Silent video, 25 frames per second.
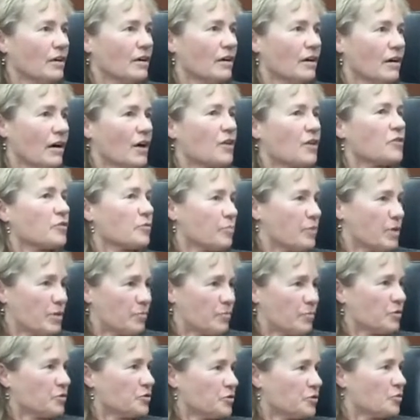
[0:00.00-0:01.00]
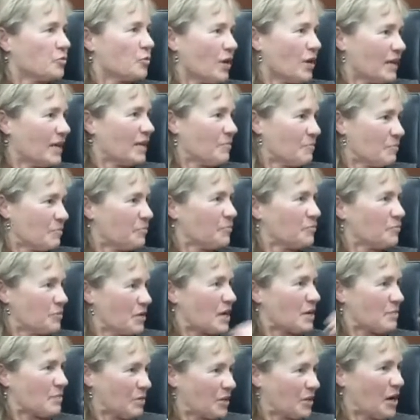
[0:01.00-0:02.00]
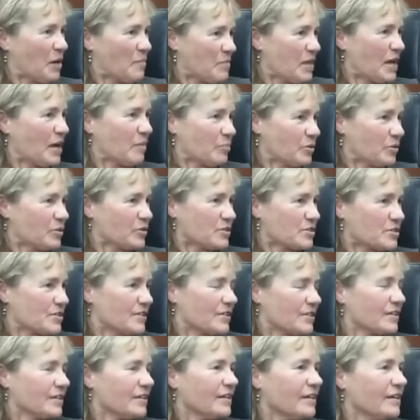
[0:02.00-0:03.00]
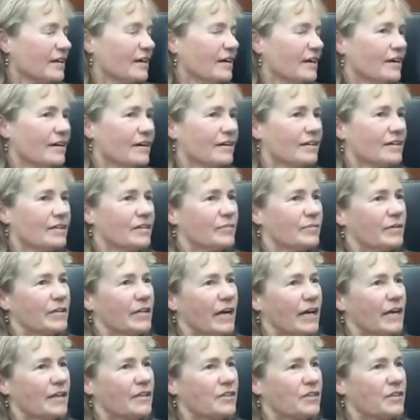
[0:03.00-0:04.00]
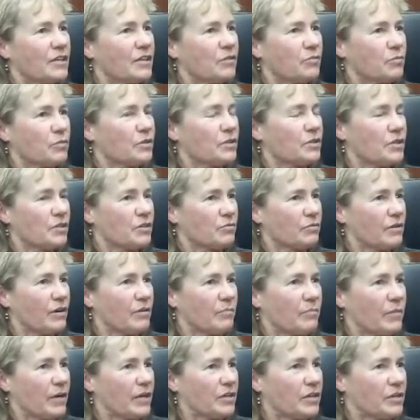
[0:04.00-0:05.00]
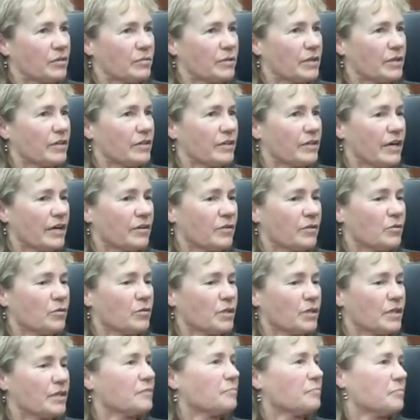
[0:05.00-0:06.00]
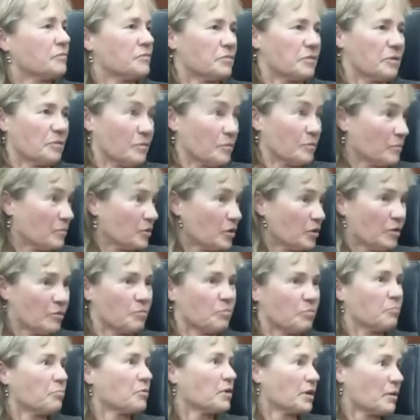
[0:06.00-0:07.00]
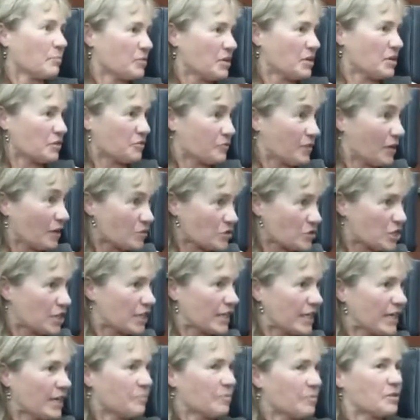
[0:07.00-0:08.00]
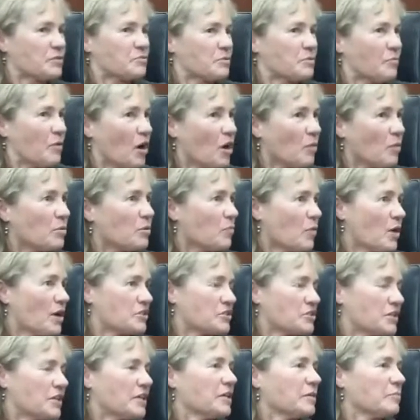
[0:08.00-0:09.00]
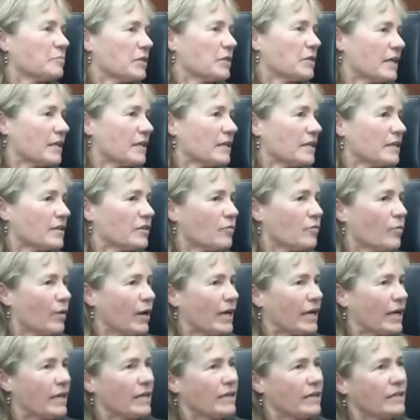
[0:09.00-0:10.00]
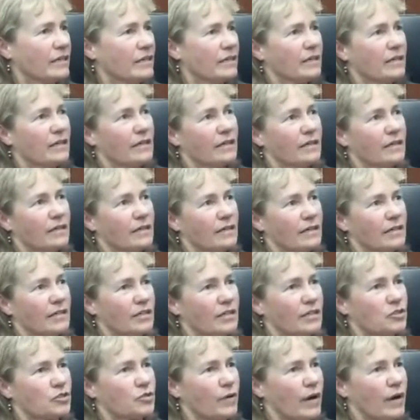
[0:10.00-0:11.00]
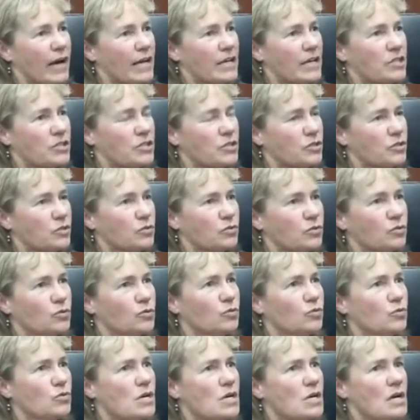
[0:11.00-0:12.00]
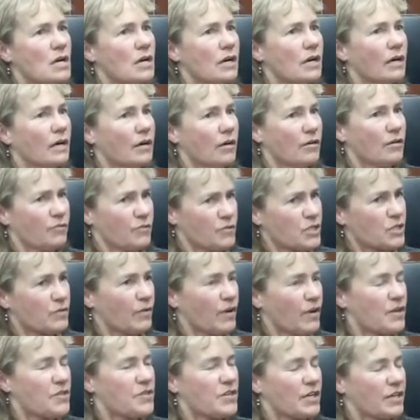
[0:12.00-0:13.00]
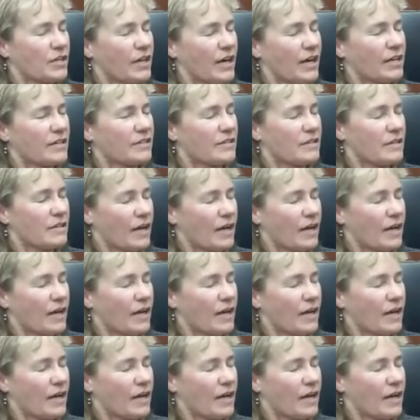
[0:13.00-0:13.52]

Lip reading: other people do what and try to become that person. And I think really throughout my career, not only, bring up Dr. Fauci again, because we've all been watching him lately, the way trying to, first of all, I think not